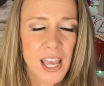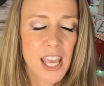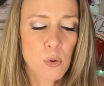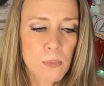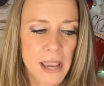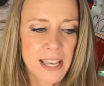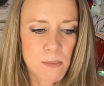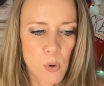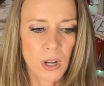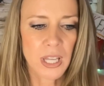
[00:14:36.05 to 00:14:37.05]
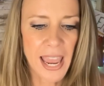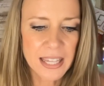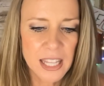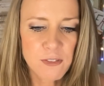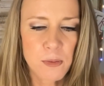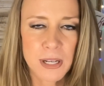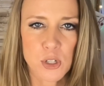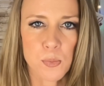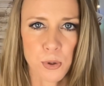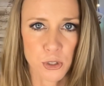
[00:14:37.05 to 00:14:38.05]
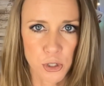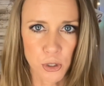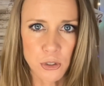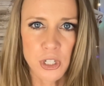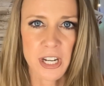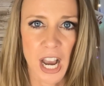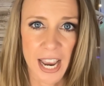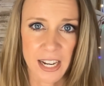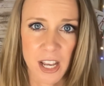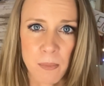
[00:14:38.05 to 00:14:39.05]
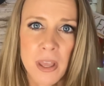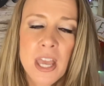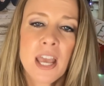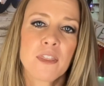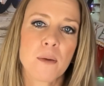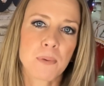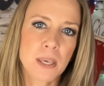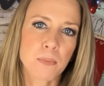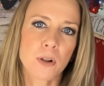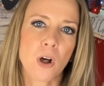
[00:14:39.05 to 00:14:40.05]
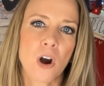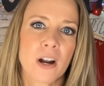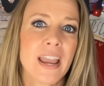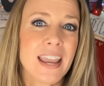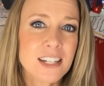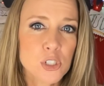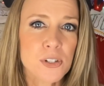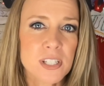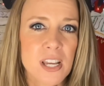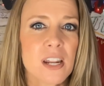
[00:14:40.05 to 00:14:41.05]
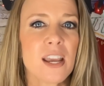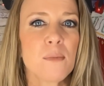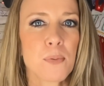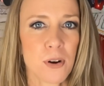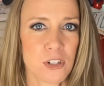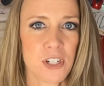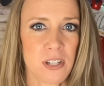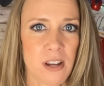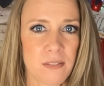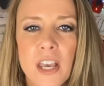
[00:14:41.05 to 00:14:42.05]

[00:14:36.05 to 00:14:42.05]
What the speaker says: It will make it more likely for me to produce an item that people are interested in purchasing.